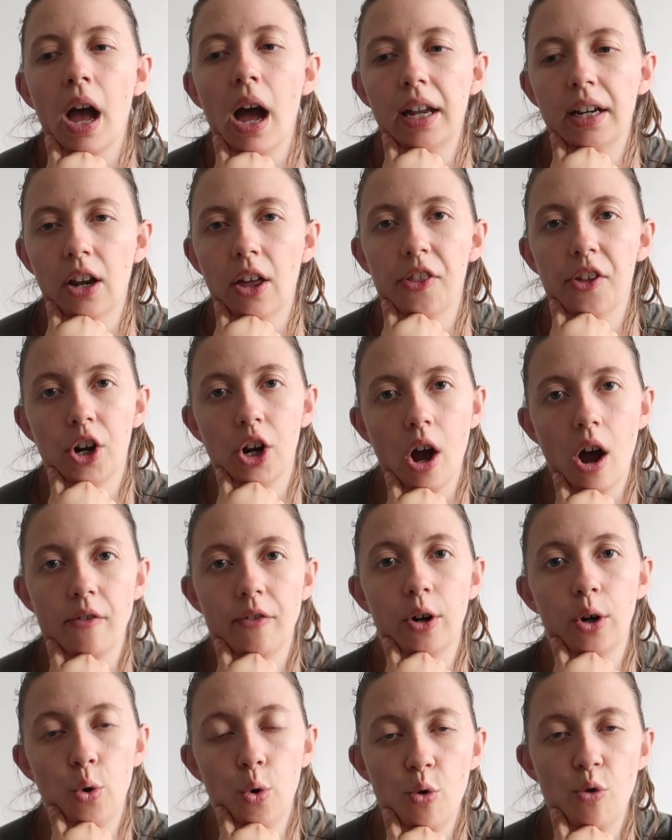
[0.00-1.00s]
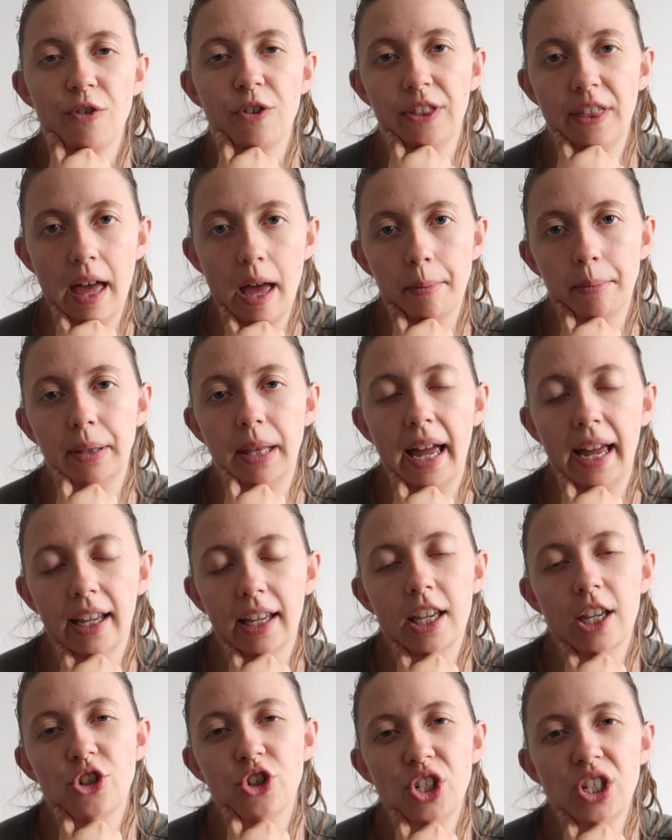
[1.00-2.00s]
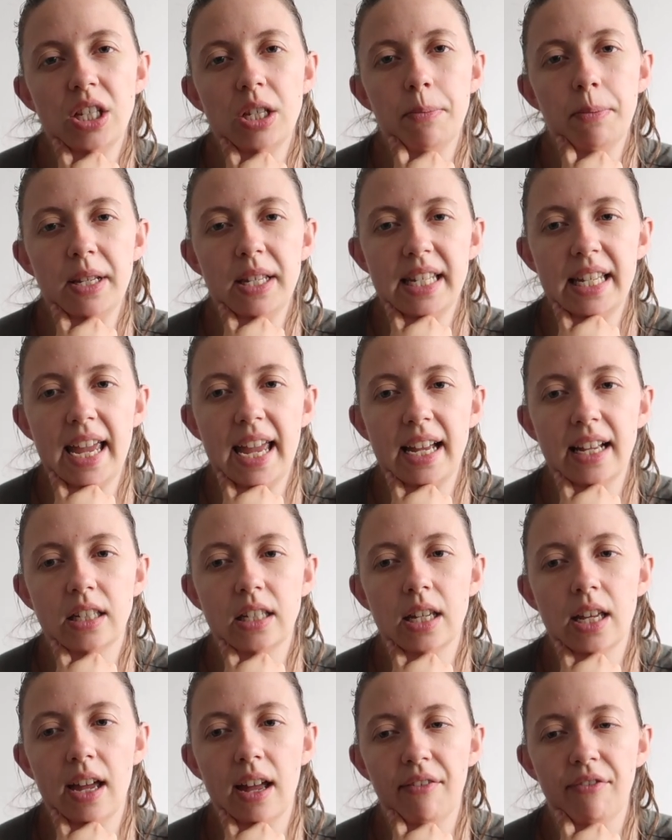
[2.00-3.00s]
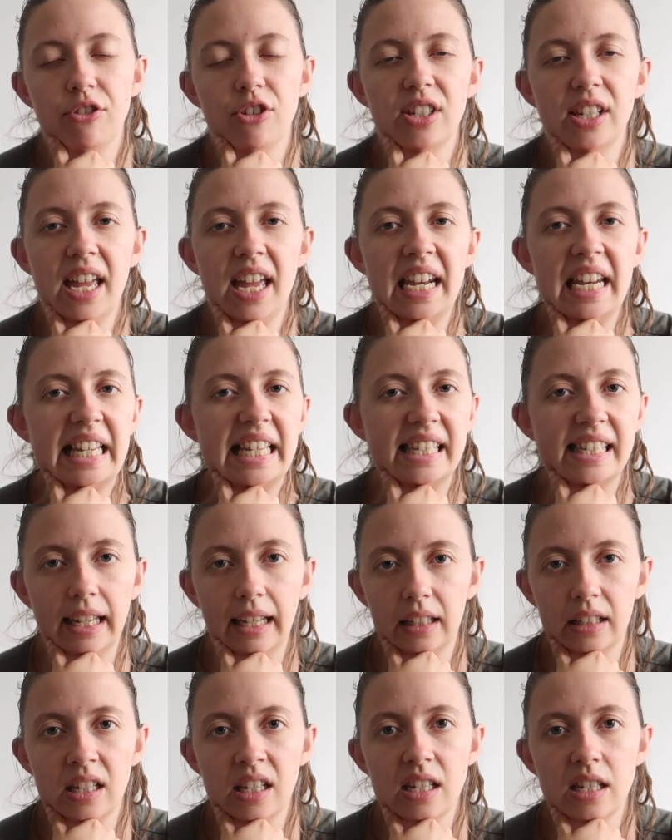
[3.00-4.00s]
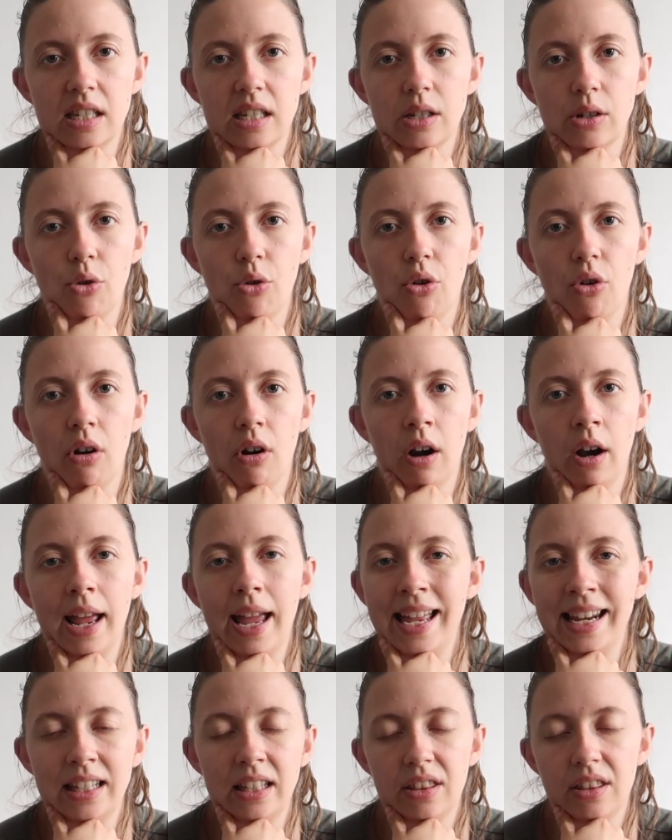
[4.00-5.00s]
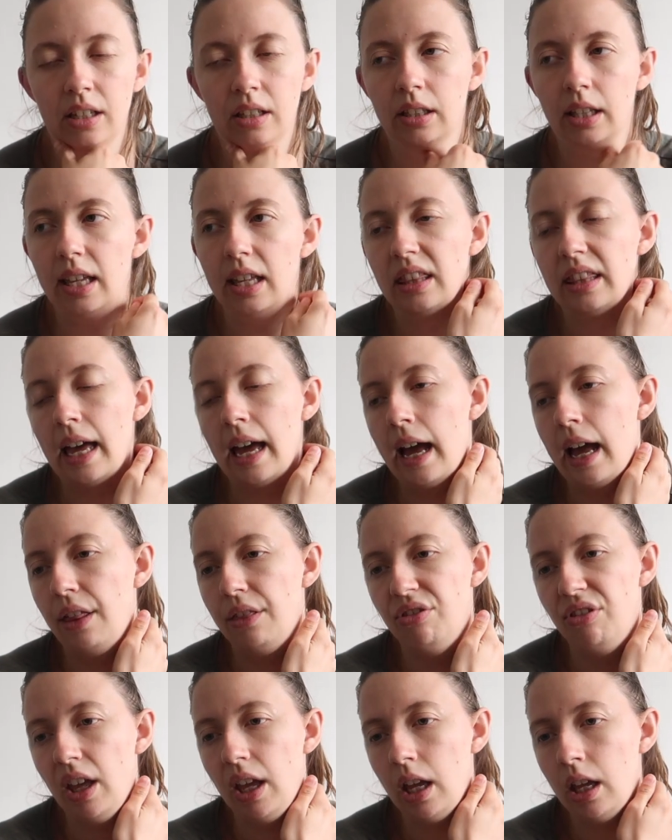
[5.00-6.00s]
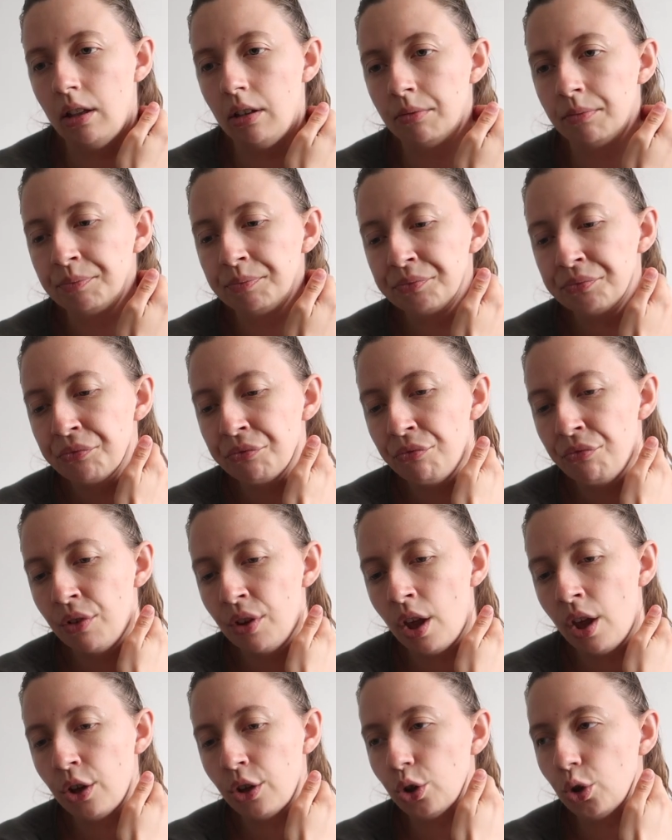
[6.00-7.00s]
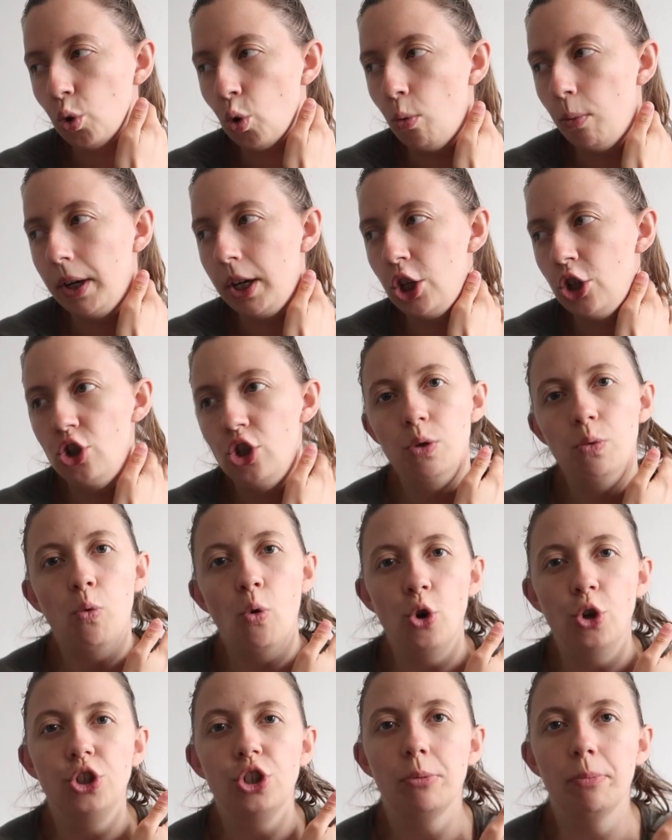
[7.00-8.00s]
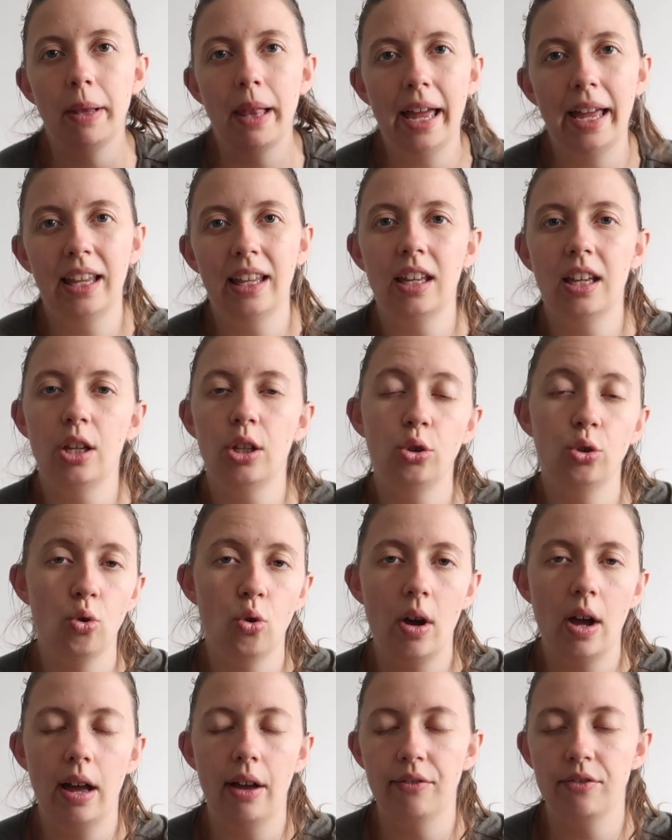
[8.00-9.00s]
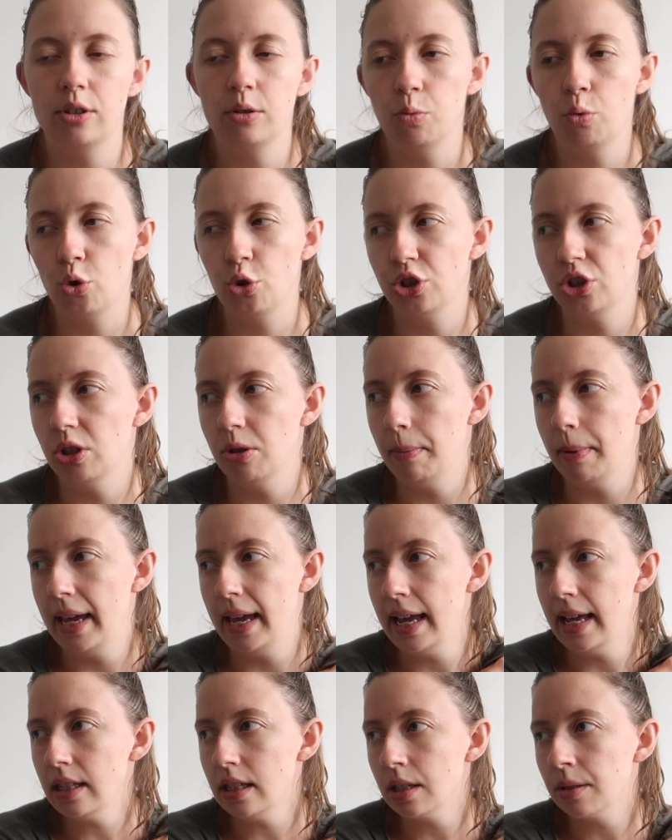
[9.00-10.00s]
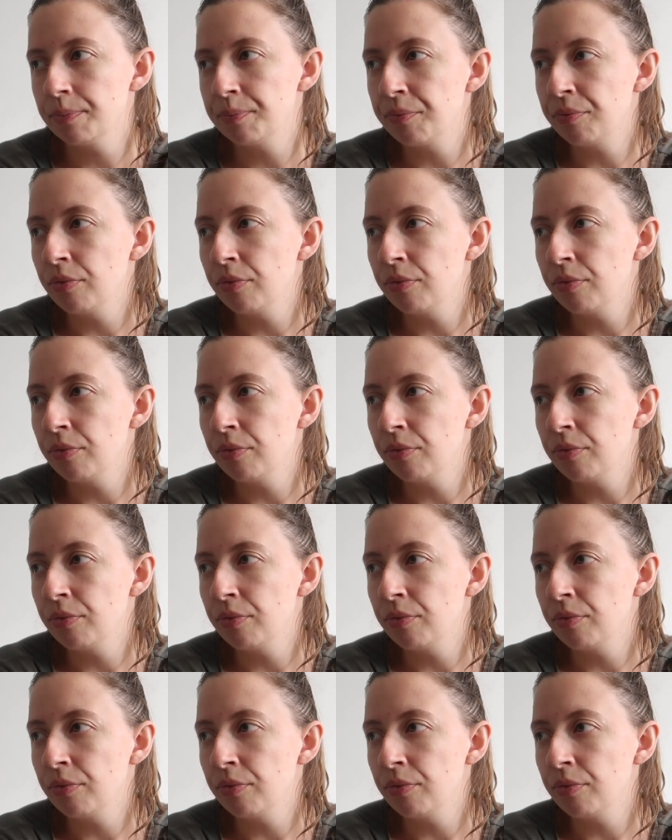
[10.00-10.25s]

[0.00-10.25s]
another cover over that blanket just to protect it. If there's any sickness or anything like that, then, you know, we can just wash the blanket and not have to wash the bed.